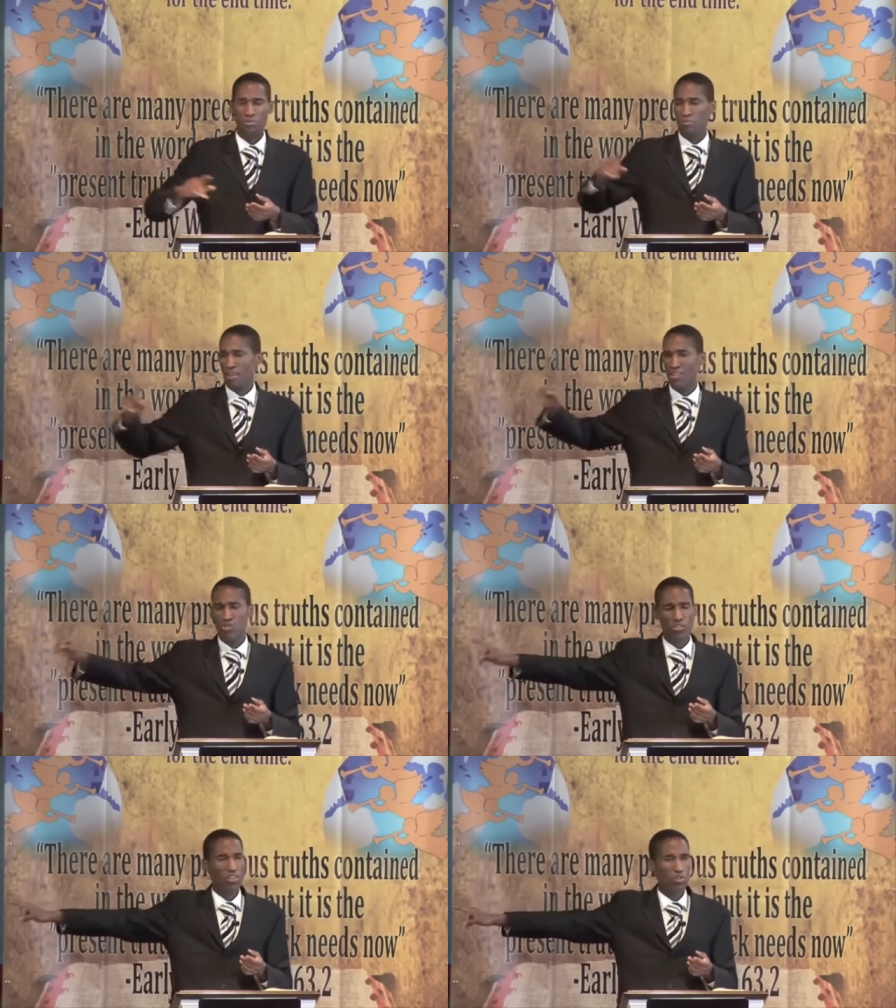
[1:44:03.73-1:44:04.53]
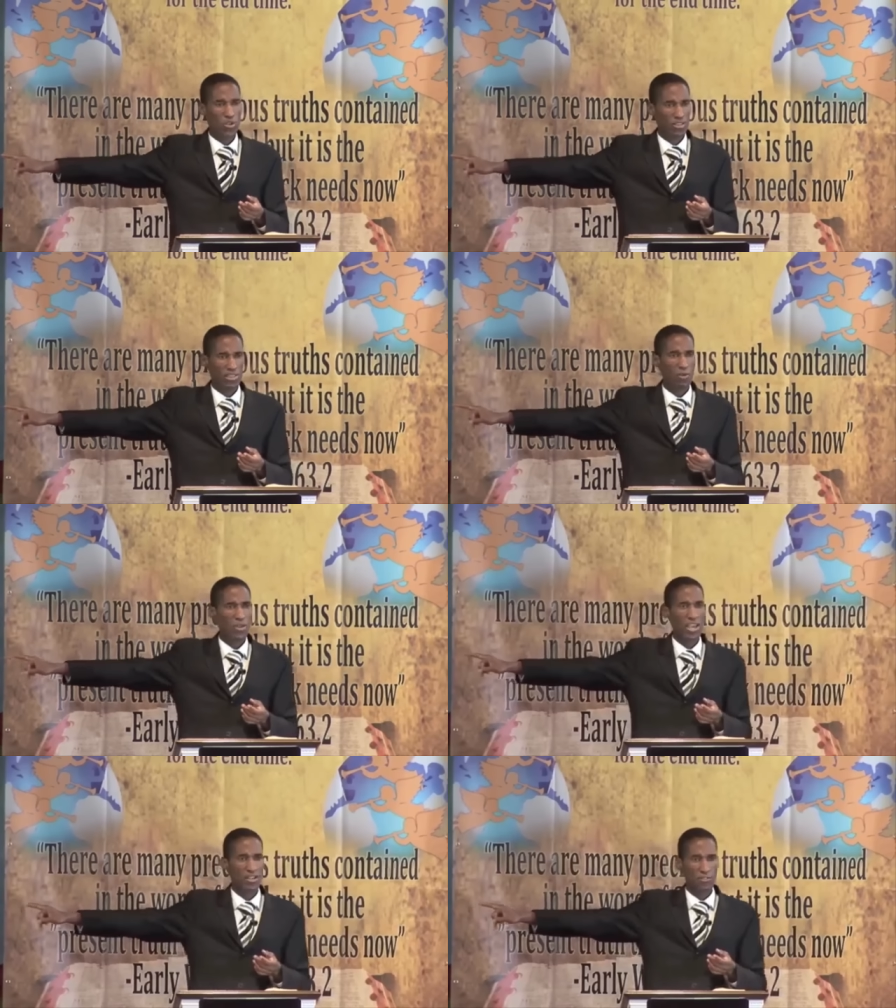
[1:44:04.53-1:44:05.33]
Not just the threat that
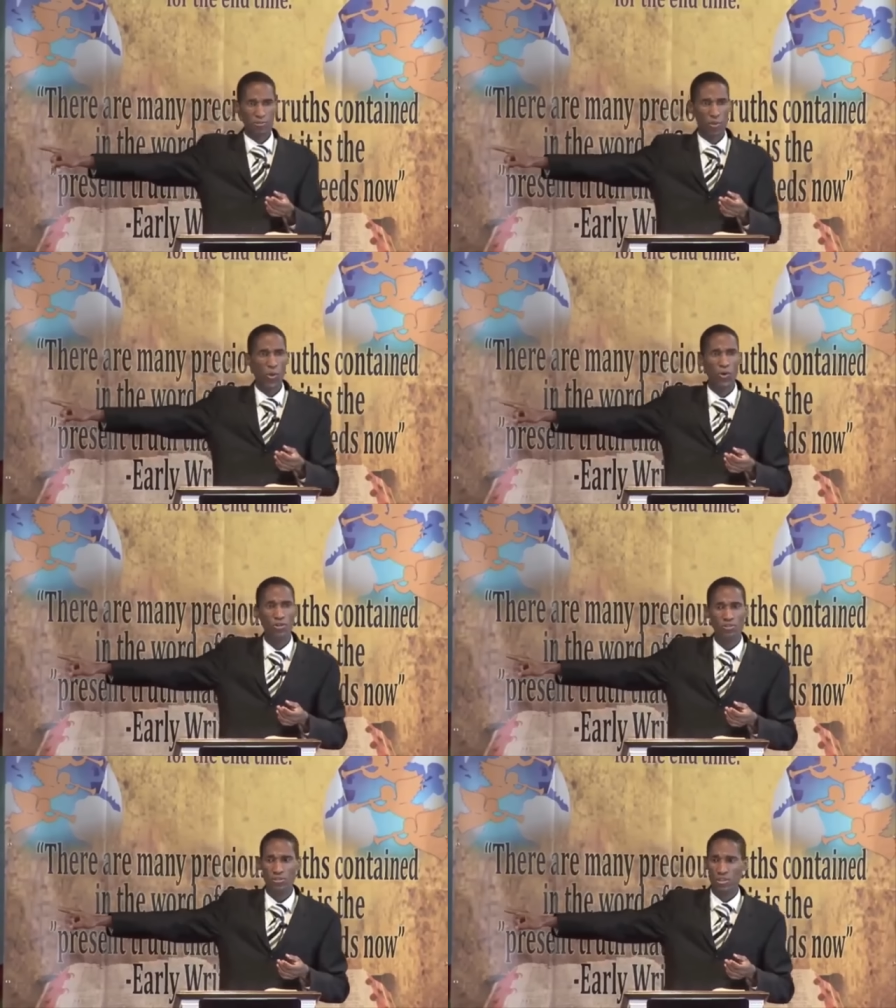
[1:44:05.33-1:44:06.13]
we're getting from the world,